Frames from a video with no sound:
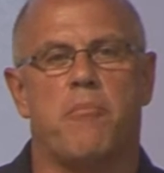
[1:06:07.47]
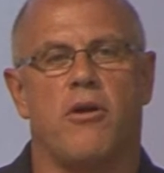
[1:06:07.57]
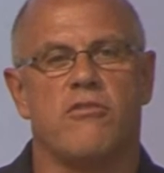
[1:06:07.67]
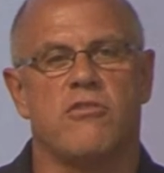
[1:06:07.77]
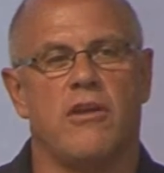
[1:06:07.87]

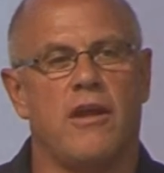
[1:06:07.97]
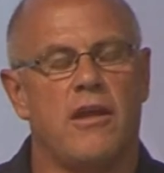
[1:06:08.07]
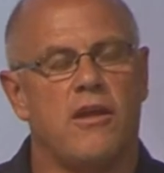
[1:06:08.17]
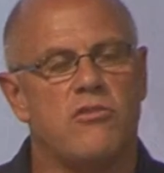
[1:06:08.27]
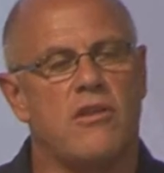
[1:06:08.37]
person
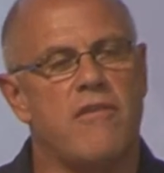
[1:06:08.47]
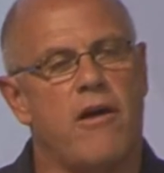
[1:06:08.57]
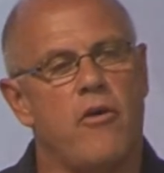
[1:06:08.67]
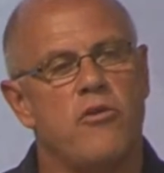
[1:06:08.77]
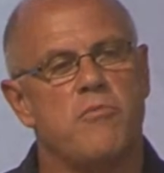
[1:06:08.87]
is that they've
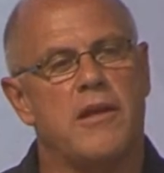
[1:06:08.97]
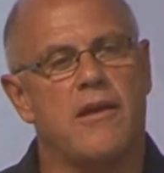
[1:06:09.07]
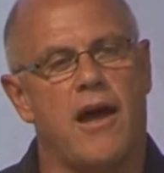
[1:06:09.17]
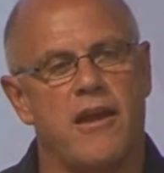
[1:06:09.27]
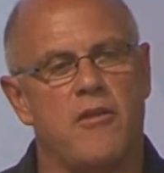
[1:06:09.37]
always been
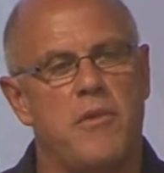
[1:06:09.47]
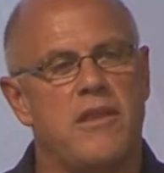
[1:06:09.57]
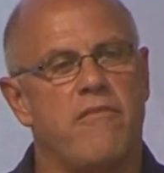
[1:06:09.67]
kind to me,